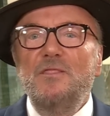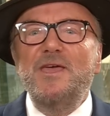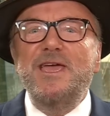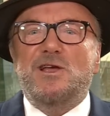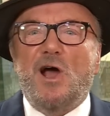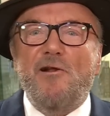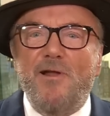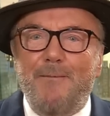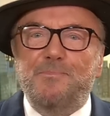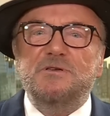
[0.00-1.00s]
The
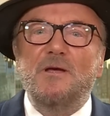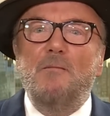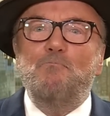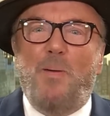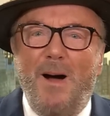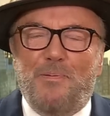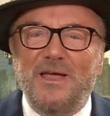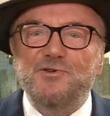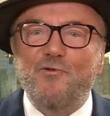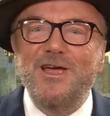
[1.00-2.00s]
corrupt
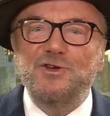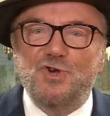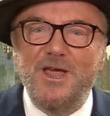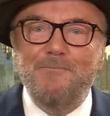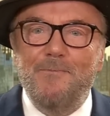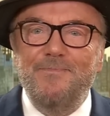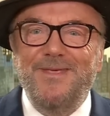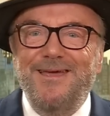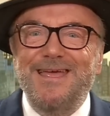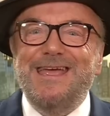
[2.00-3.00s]
puppet regime
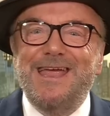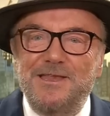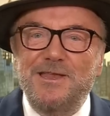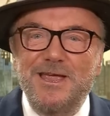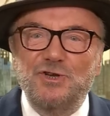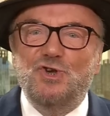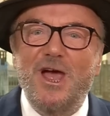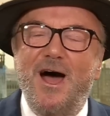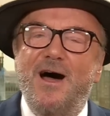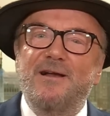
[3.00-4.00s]
in
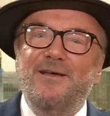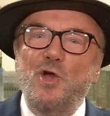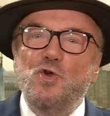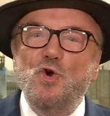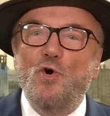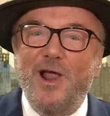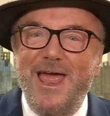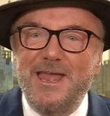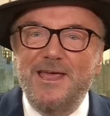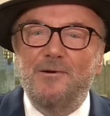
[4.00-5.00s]
Niger,
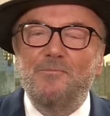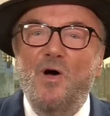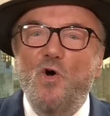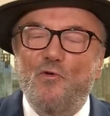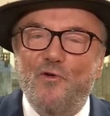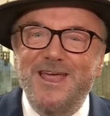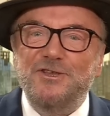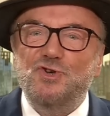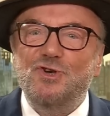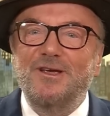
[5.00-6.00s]
uranium
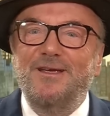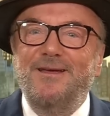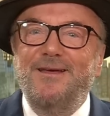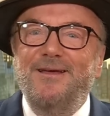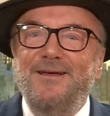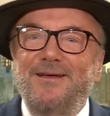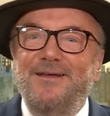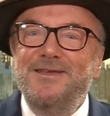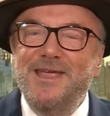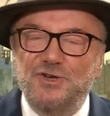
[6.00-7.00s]
rich
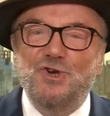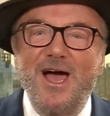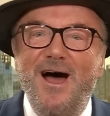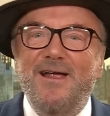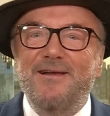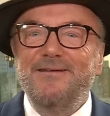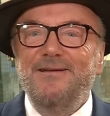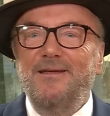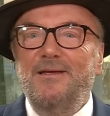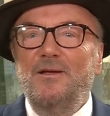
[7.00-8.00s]
Niger,
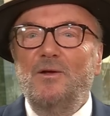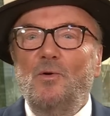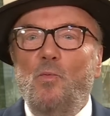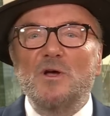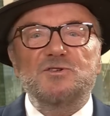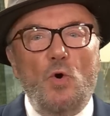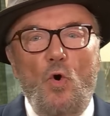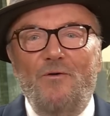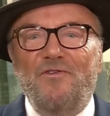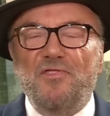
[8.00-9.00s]
was
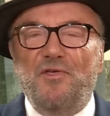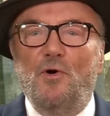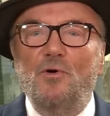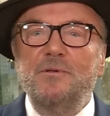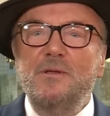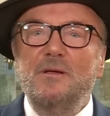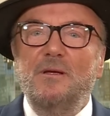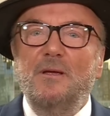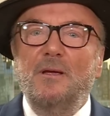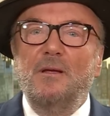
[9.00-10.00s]
overthrown
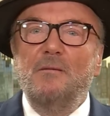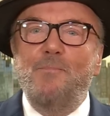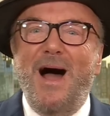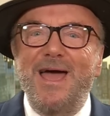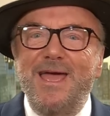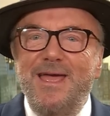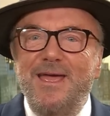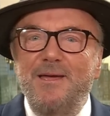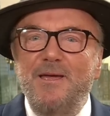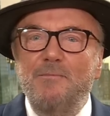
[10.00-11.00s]
by
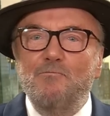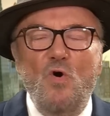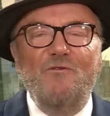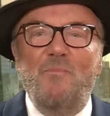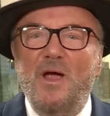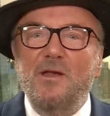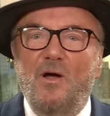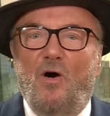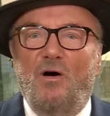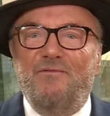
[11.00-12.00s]
a movement
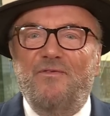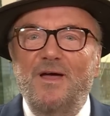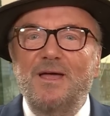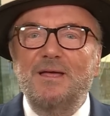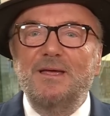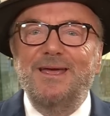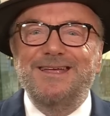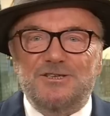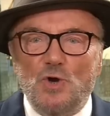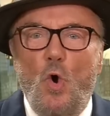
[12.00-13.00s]
of
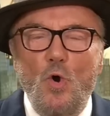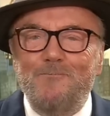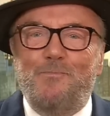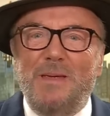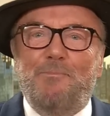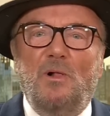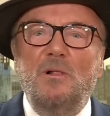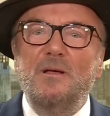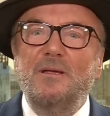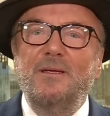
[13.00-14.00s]
its own
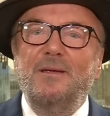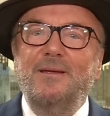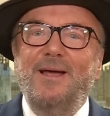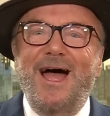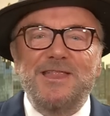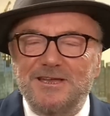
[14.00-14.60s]
people and